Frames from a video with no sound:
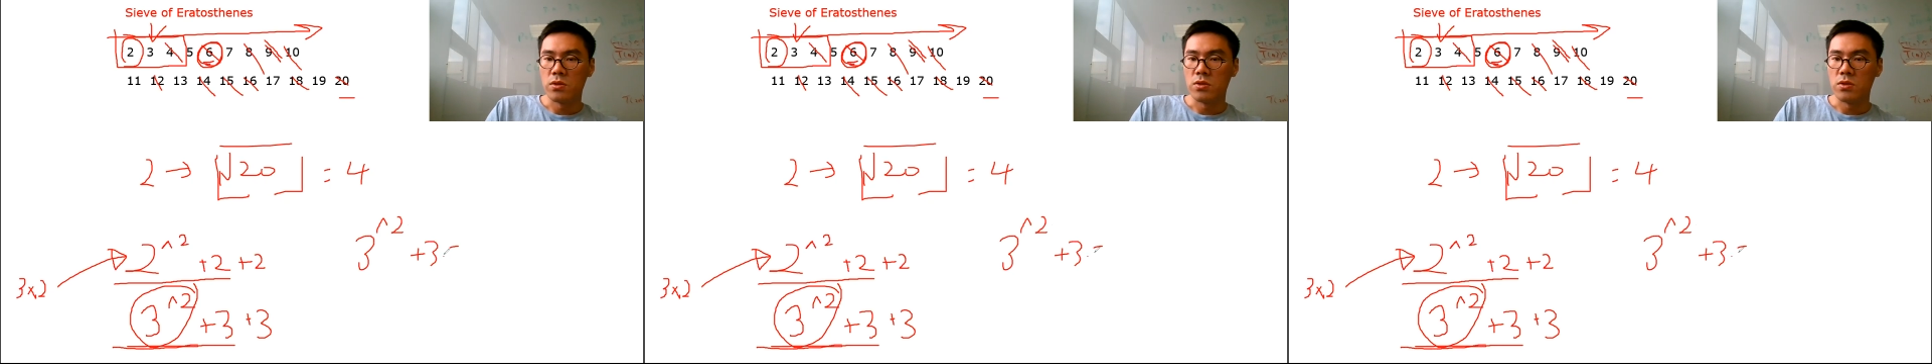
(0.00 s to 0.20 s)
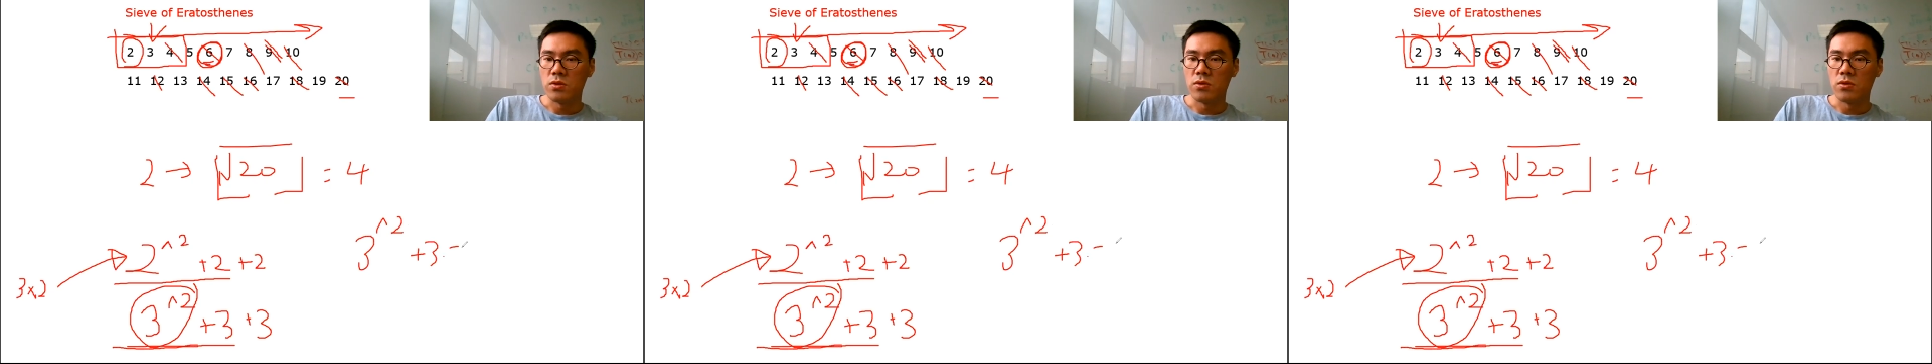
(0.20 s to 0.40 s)

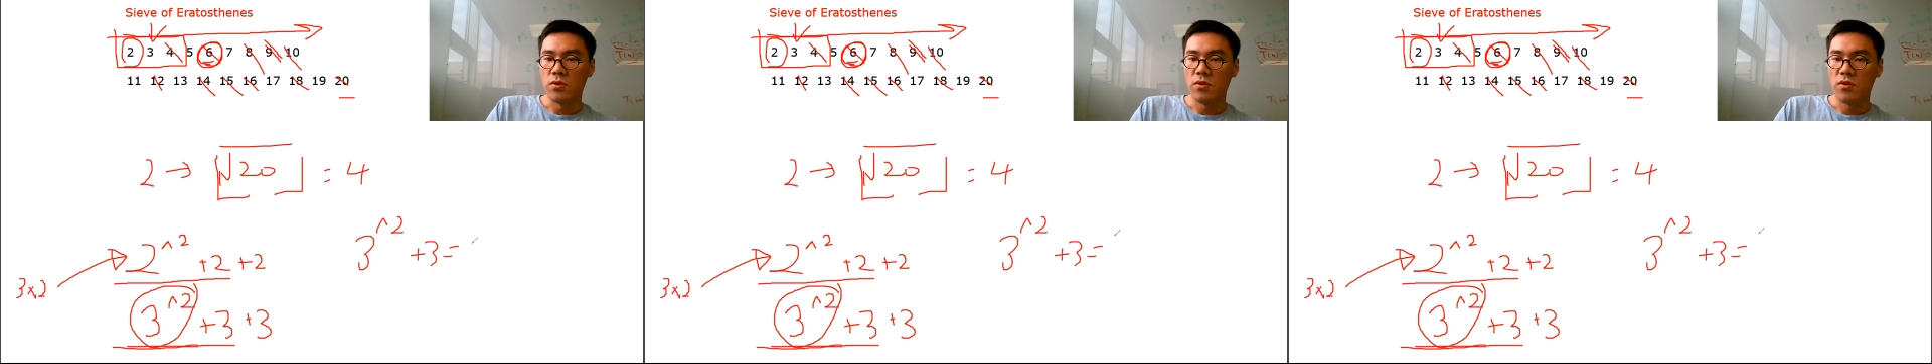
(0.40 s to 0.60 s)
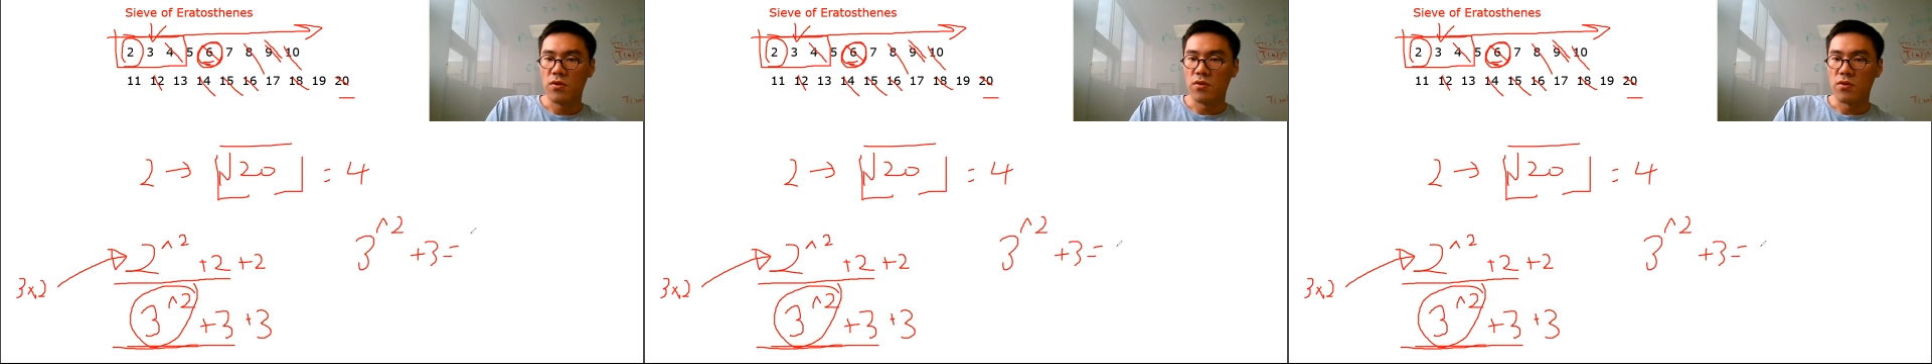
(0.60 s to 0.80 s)
to
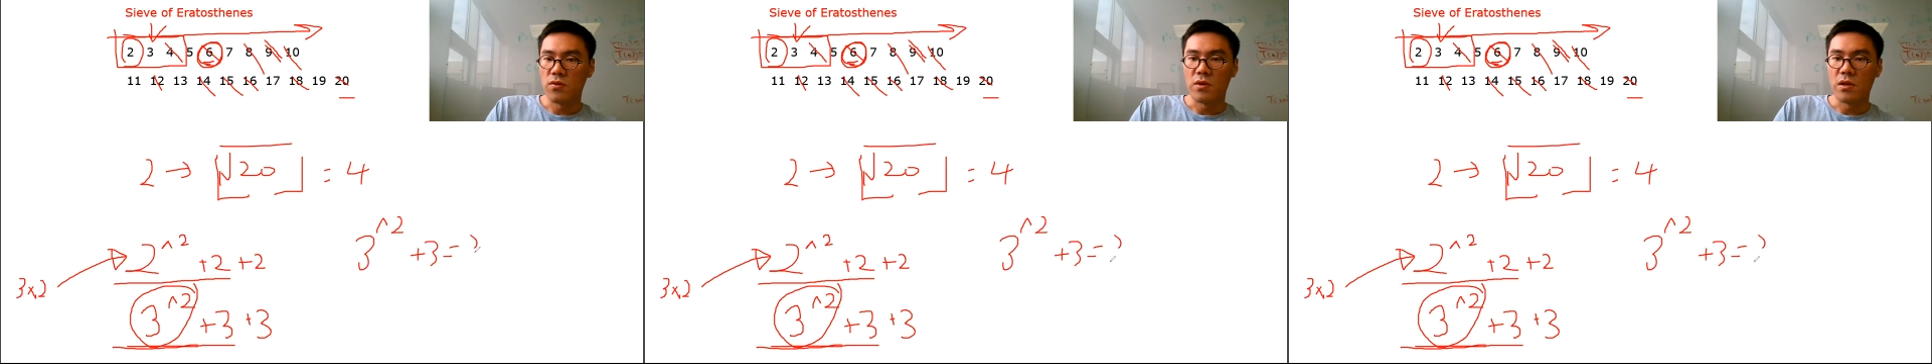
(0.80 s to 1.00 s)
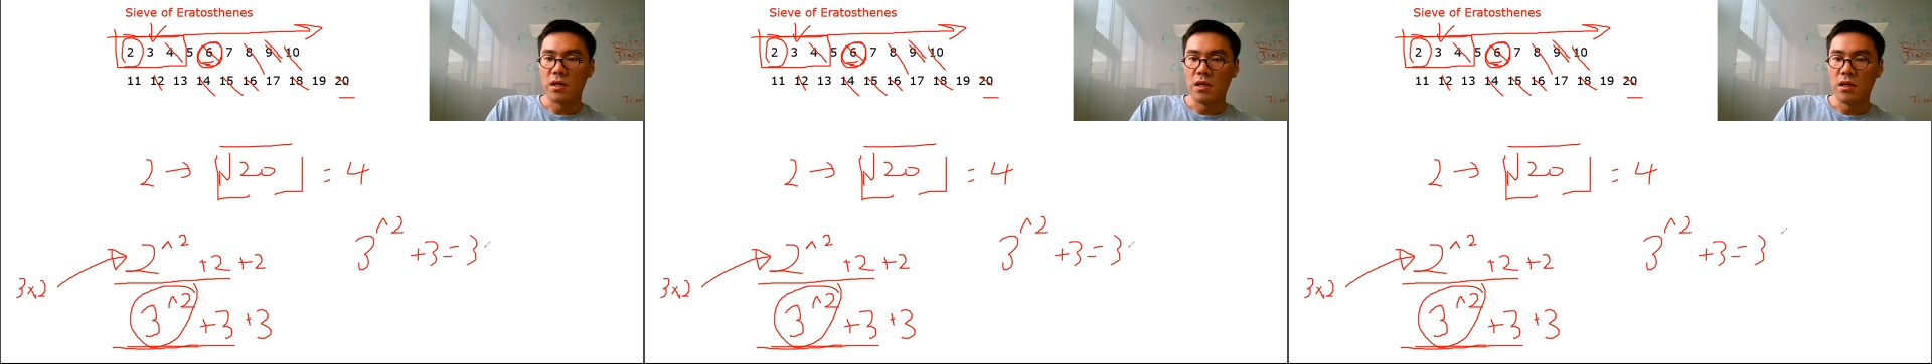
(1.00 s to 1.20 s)

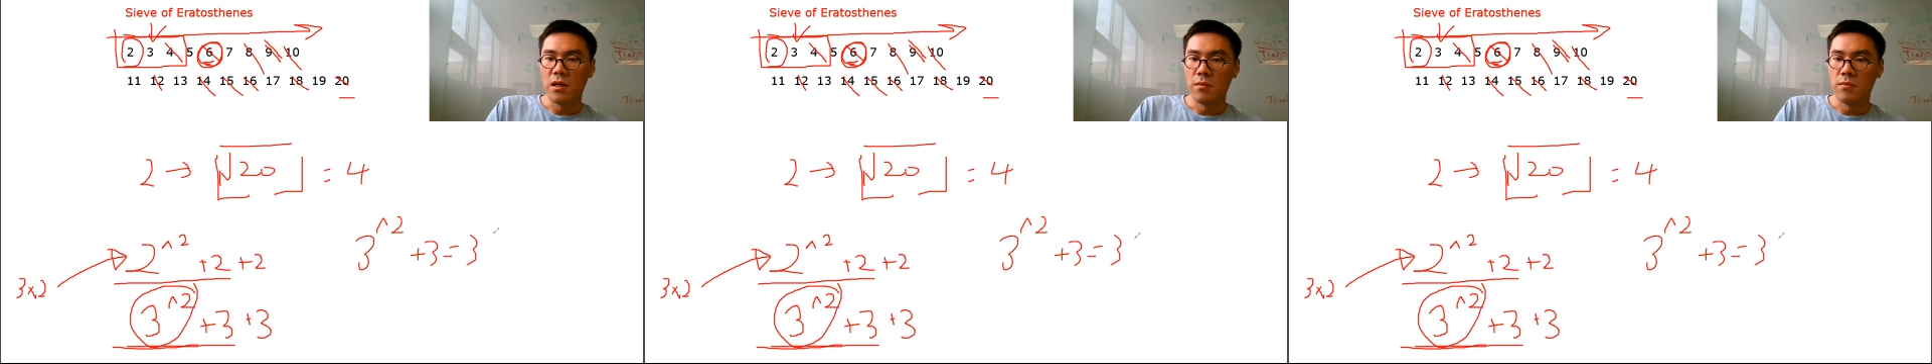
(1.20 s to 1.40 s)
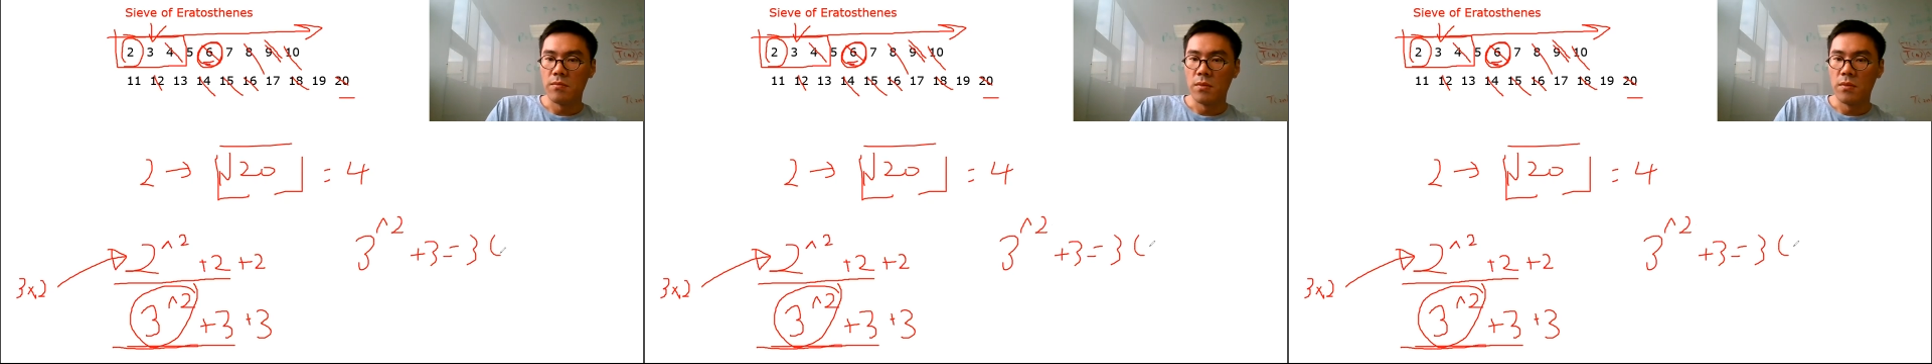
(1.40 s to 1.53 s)
3